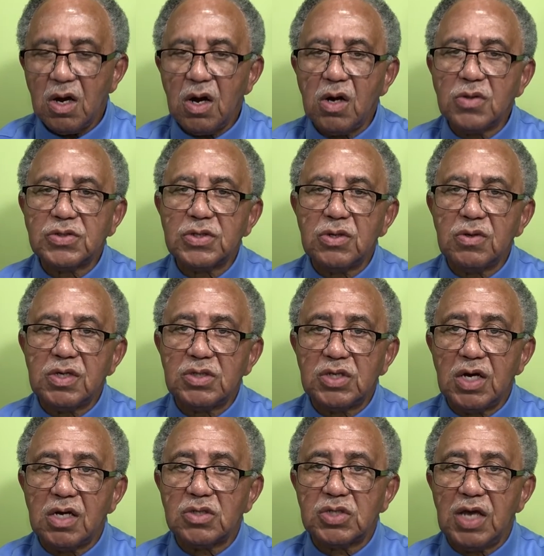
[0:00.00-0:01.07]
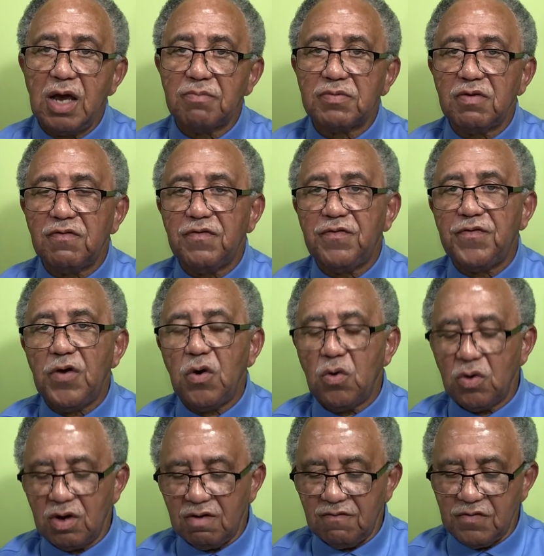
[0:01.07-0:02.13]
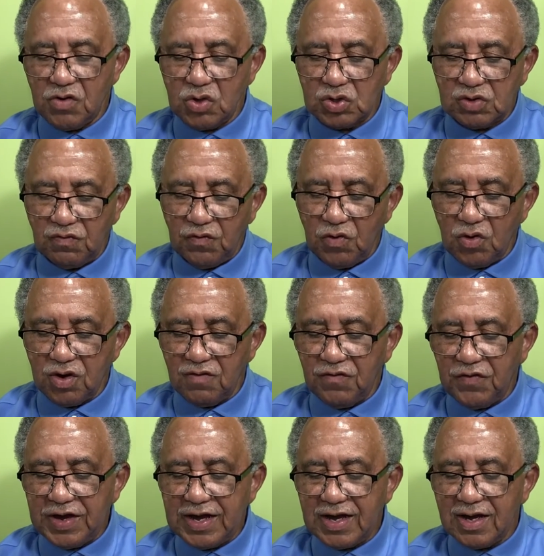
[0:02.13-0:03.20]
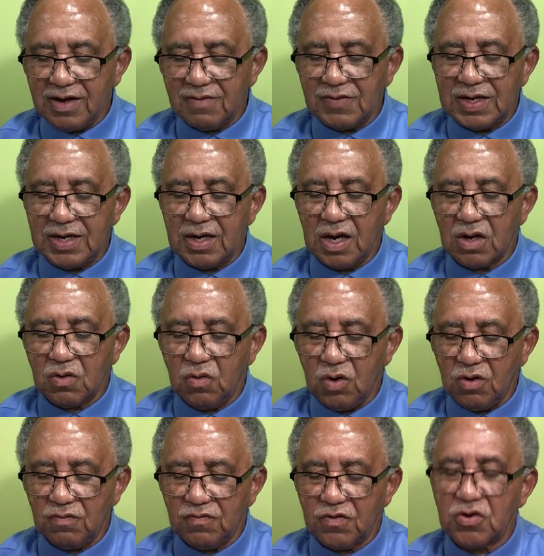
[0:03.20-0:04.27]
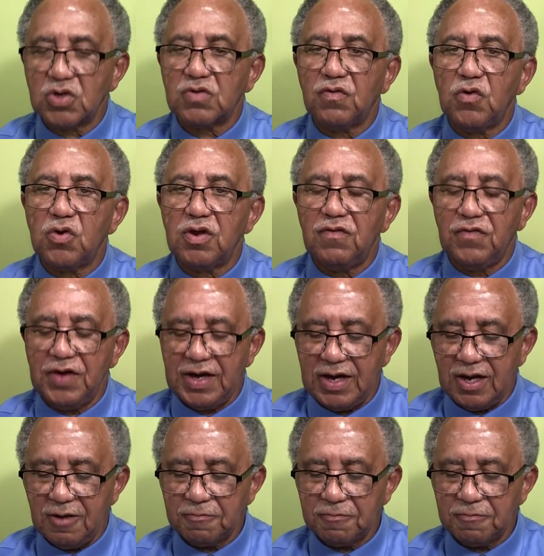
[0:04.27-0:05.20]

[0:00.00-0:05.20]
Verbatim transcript: Also in John chapter 4, verse 45, and I quote verse 45.